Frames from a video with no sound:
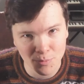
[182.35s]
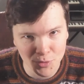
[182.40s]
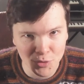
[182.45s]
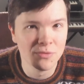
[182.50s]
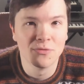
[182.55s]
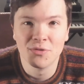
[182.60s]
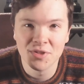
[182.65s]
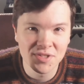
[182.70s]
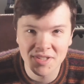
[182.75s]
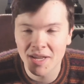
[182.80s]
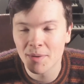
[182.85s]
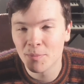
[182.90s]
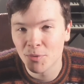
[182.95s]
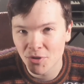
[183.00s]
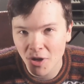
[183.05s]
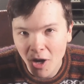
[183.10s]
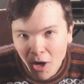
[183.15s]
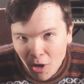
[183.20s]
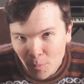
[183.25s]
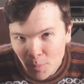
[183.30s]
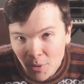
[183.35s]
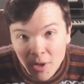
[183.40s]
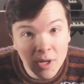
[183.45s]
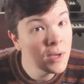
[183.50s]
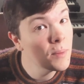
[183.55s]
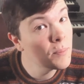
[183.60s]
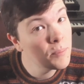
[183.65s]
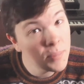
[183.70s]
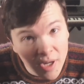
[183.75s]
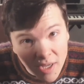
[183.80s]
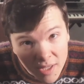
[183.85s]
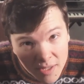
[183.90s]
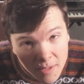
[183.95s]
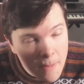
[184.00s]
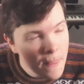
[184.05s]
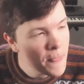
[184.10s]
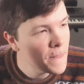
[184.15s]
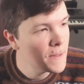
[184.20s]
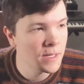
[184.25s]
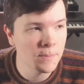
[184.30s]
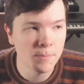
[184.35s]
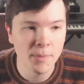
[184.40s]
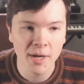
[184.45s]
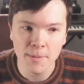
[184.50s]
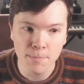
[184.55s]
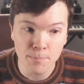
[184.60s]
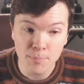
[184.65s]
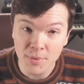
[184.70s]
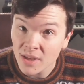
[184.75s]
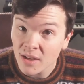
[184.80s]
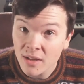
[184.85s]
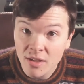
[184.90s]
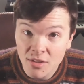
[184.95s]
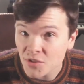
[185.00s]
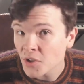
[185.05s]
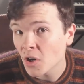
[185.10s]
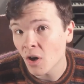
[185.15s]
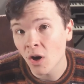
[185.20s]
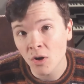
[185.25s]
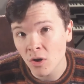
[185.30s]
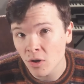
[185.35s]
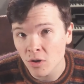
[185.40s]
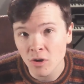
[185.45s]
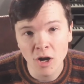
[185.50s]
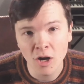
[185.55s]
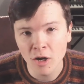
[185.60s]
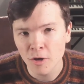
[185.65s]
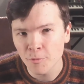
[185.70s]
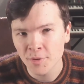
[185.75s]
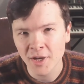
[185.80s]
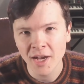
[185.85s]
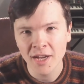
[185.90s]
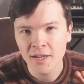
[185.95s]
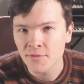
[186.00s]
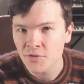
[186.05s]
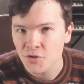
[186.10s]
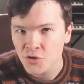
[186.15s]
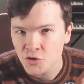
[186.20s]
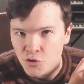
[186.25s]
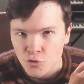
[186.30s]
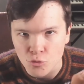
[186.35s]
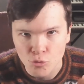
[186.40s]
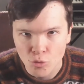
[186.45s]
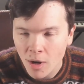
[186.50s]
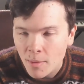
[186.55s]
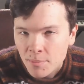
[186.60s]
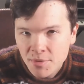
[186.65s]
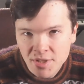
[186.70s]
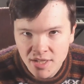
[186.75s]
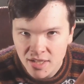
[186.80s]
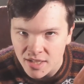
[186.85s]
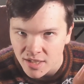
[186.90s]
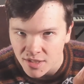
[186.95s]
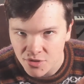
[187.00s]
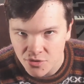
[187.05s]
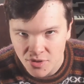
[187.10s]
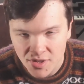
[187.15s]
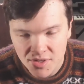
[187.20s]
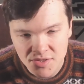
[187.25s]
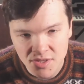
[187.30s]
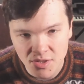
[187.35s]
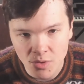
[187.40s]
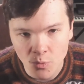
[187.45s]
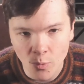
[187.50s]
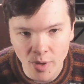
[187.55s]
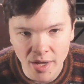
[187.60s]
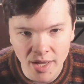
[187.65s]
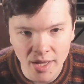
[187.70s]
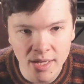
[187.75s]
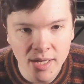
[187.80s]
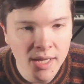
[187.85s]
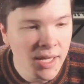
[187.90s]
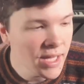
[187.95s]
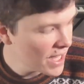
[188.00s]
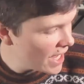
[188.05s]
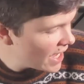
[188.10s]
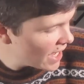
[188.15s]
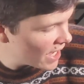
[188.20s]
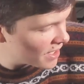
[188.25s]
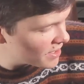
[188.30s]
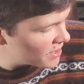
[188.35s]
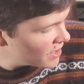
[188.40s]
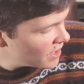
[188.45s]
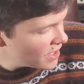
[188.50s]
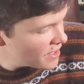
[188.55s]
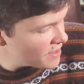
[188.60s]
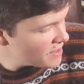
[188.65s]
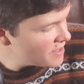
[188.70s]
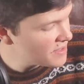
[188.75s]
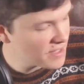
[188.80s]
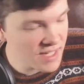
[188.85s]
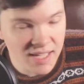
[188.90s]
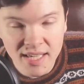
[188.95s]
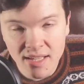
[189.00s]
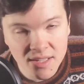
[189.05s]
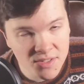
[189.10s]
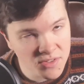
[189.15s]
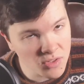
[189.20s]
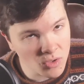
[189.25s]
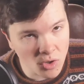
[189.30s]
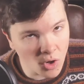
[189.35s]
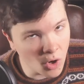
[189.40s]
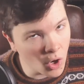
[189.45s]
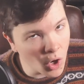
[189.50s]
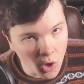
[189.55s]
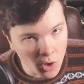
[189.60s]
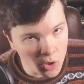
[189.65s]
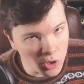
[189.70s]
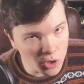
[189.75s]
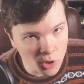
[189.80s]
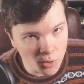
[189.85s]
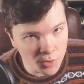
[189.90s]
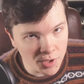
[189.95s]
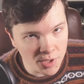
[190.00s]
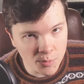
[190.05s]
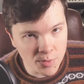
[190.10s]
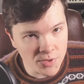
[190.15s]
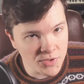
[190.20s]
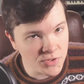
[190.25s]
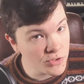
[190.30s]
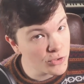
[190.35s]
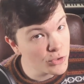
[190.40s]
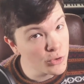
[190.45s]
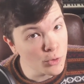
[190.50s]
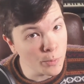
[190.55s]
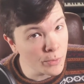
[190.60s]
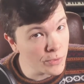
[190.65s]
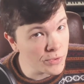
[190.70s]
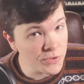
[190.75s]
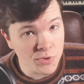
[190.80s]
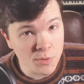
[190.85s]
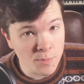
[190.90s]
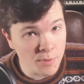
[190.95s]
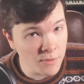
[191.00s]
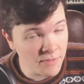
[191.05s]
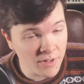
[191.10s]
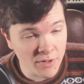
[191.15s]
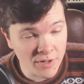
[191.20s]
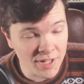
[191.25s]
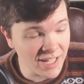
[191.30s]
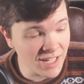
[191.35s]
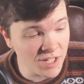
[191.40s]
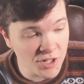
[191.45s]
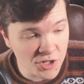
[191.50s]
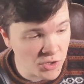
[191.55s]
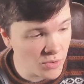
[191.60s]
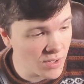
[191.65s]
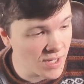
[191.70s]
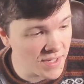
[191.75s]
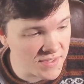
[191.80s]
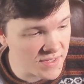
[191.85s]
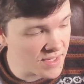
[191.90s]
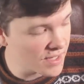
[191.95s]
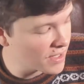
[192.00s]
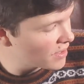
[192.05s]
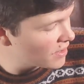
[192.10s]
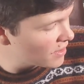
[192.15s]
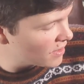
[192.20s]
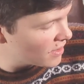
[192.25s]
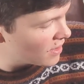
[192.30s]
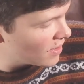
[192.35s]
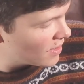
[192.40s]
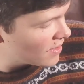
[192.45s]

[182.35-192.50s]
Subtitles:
a beautifully sampled harp, but it might be a guitar or harp kind of strummed in an interesting way. And these keys are all loaded with super, super very interesting